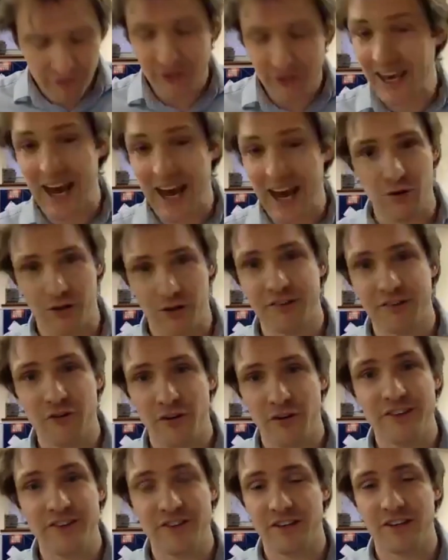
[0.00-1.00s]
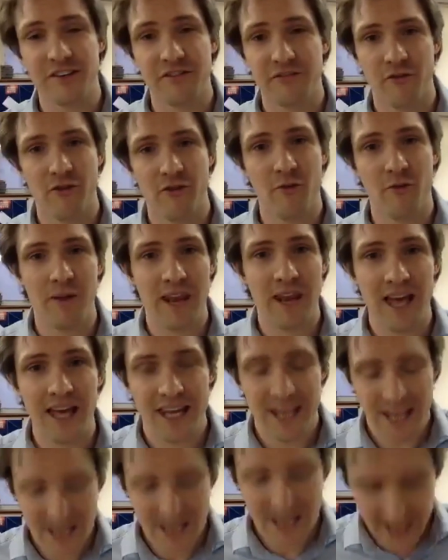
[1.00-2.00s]
countless Christians through the
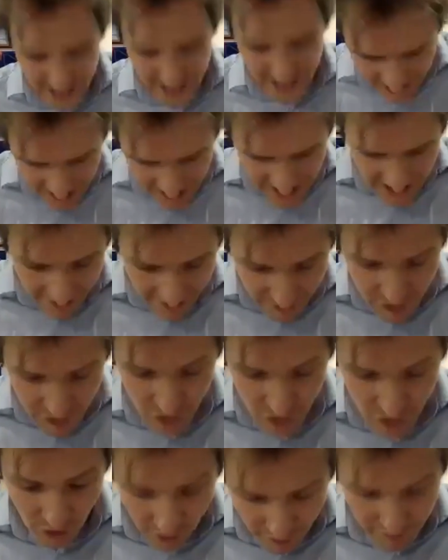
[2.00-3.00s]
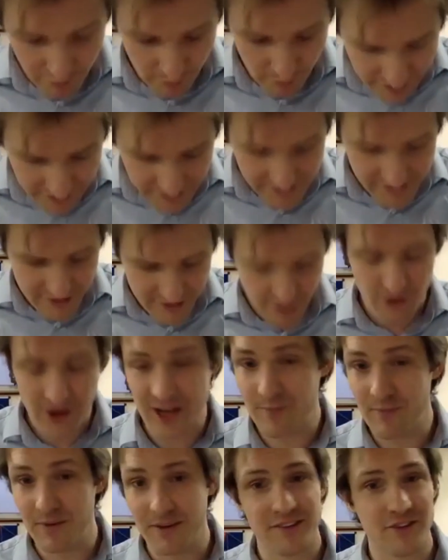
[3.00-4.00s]
millennia have drunk from this
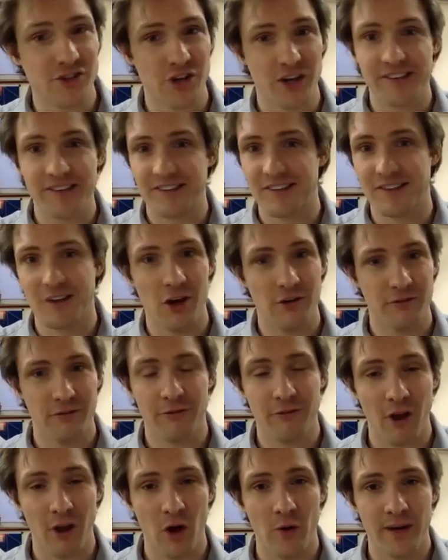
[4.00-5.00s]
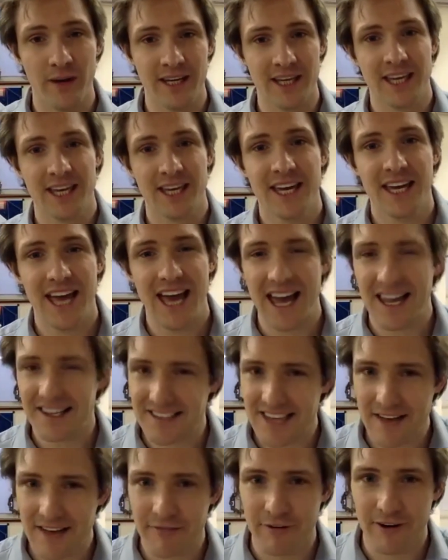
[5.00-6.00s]
stream, it's just as overflowing
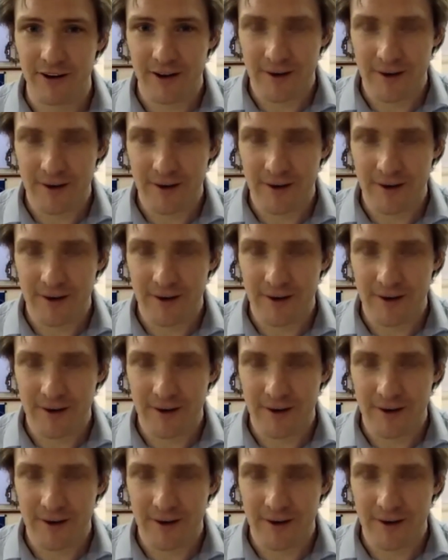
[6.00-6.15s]
as ever.